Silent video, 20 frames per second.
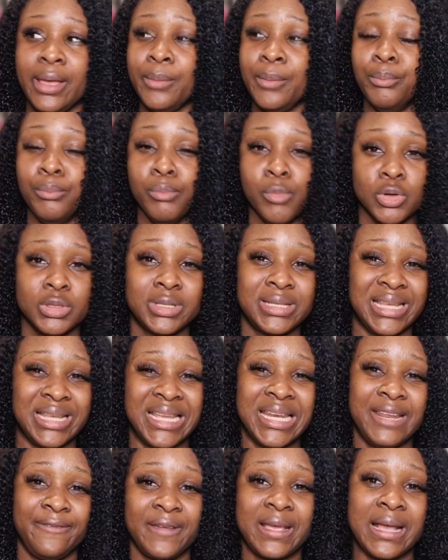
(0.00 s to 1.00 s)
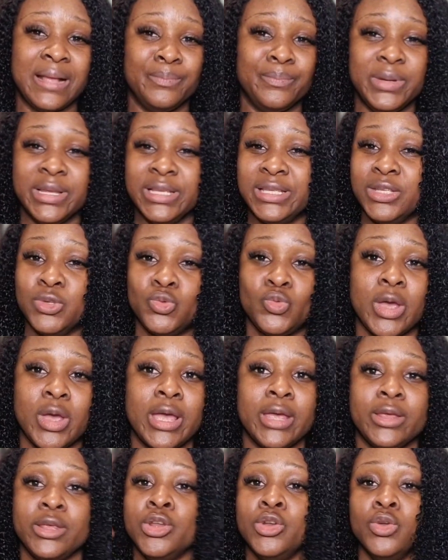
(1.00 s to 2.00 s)
most significant places
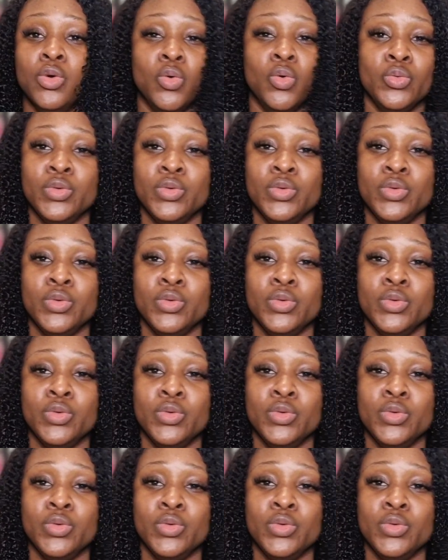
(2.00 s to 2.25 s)
where you